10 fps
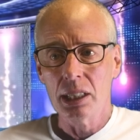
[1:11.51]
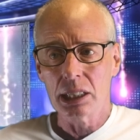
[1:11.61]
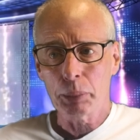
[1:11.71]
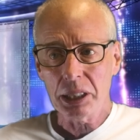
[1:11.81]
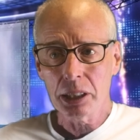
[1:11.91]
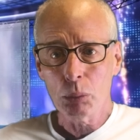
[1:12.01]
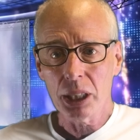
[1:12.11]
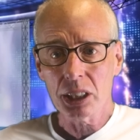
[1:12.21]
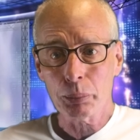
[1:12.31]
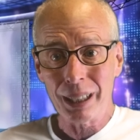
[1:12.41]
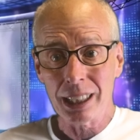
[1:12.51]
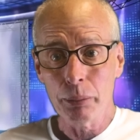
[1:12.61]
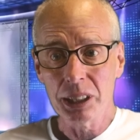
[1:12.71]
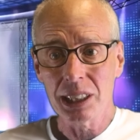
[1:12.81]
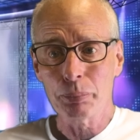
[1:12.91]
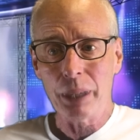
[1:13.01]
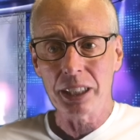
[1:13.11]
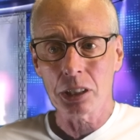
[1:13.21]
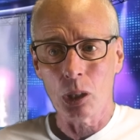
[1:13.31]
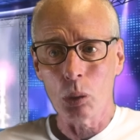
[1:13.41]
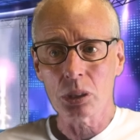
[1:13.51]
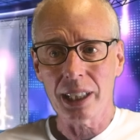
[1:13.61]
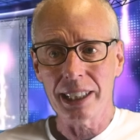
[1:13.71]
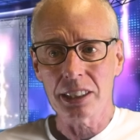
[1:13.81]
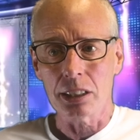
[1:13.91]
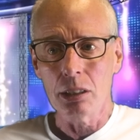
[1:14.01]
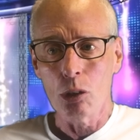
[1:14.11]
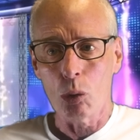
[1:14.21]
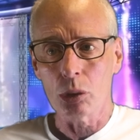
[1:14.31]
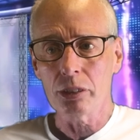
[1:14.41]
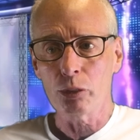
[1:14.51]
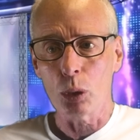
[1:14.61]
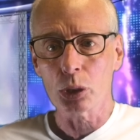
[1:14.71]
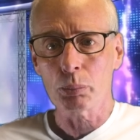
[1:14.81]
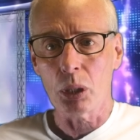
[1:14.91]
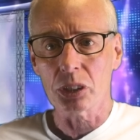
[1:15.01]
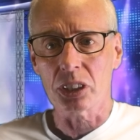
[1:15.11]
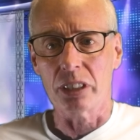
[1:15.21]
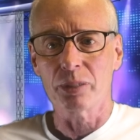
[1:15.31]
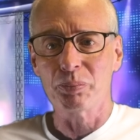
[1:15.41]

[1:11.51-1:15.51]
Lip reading: especially where the speed limit is based on old data or a false positive.